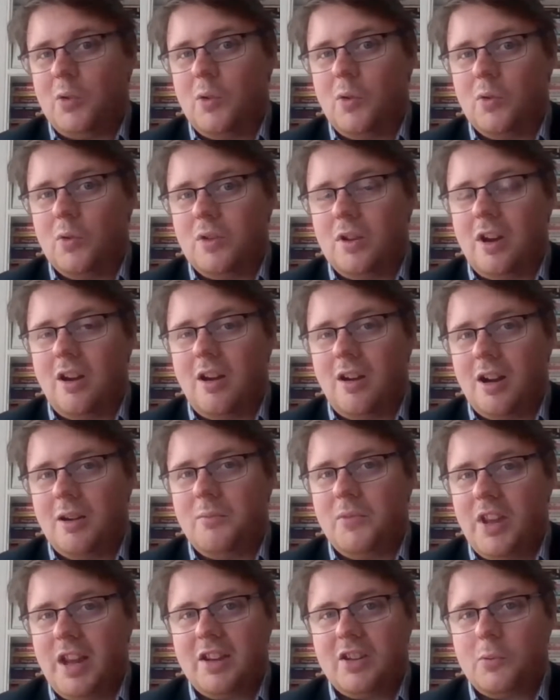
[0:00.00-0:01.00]
own
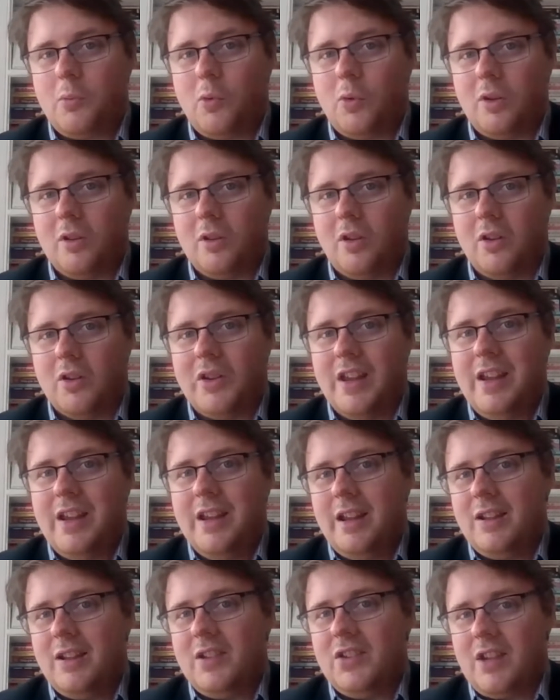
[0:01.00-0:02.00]
arms export laws
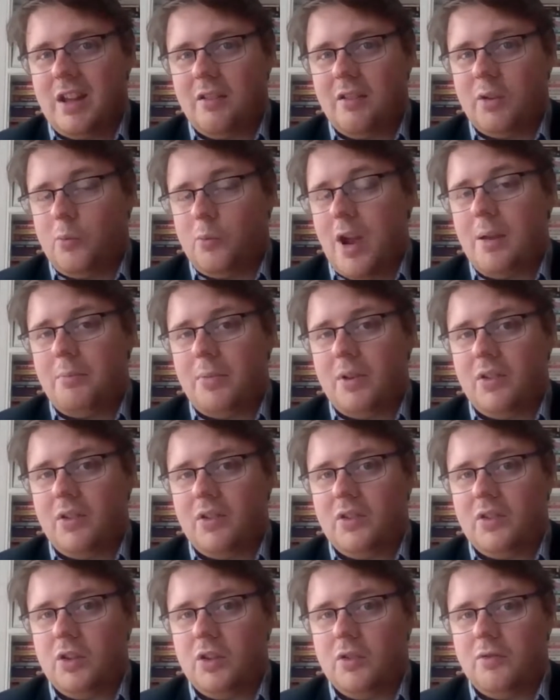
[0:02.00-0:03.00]
and selling
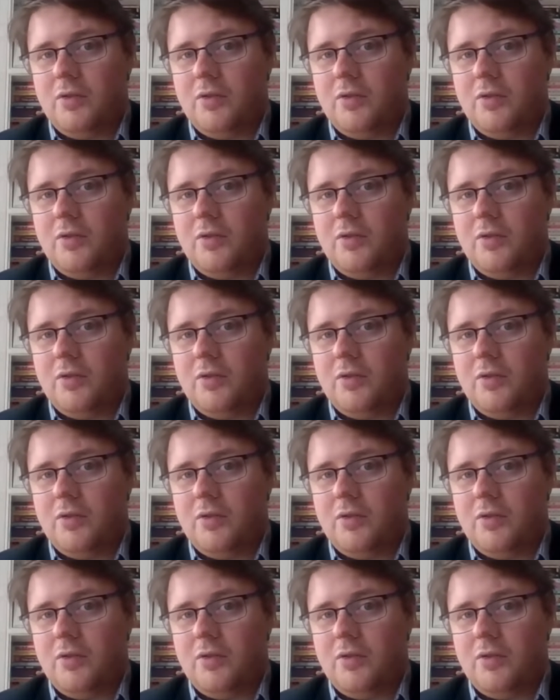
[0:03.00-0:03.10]
weapons to